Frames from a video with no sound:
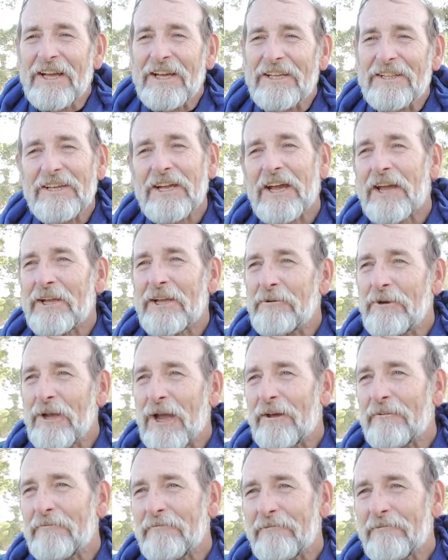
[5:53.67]
And the guy who
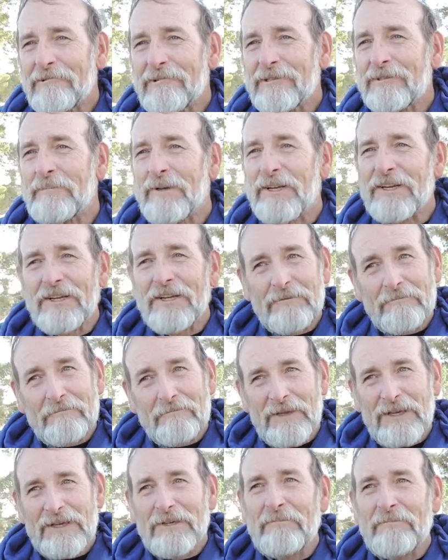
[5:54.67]
got first pick
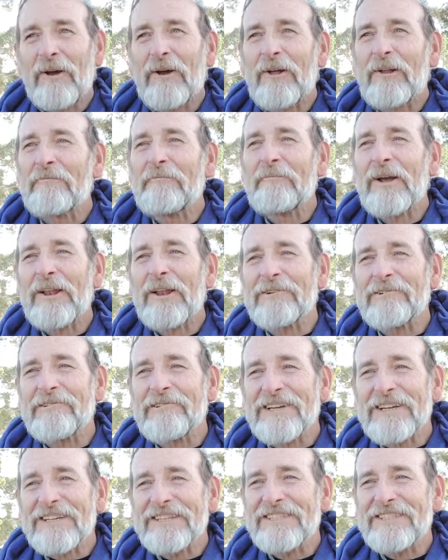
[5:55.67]
picked Paul of
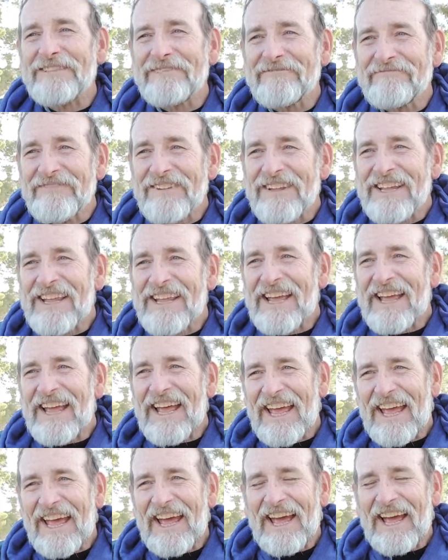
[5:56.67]
Bellatrix,
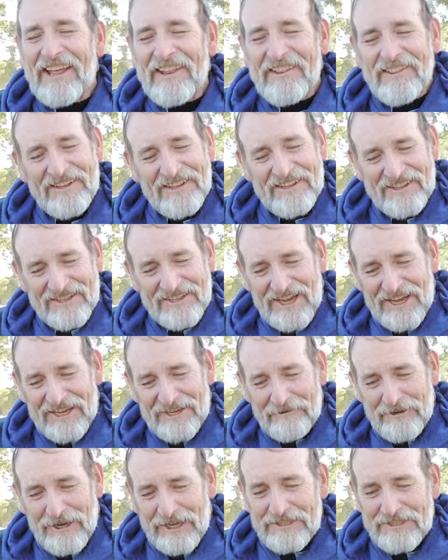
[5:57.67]
and the
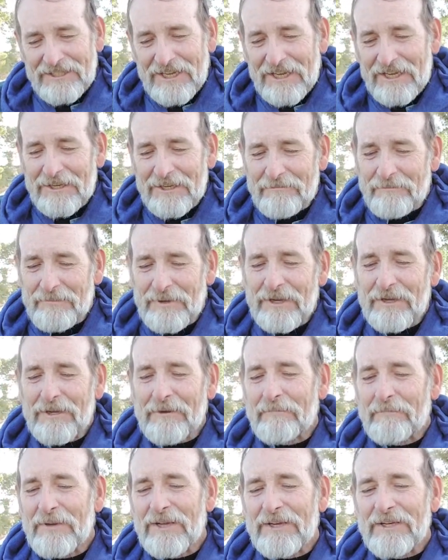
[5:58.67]
guy who got second pick
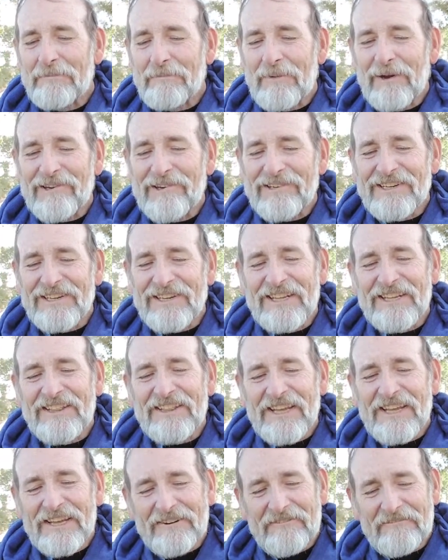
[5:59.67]
picked Martin,
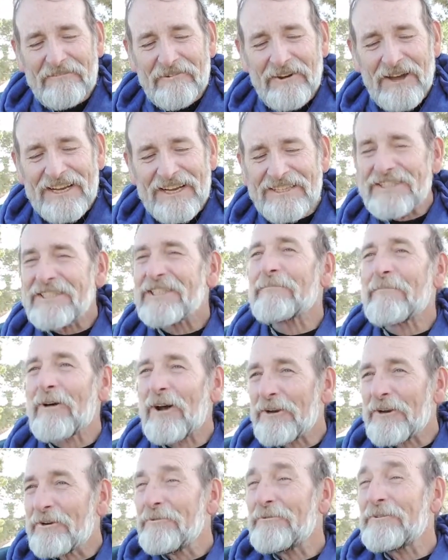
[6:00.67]
and they advised them
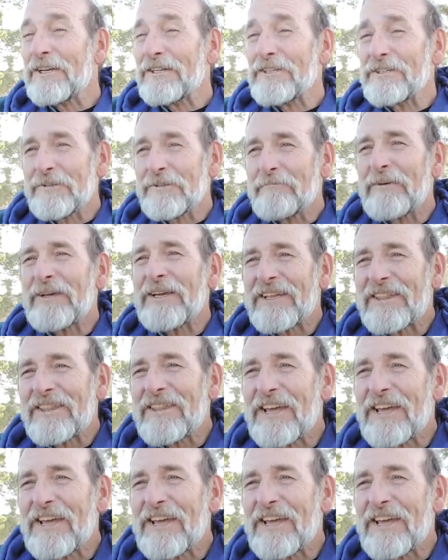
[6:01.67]
on who they should pick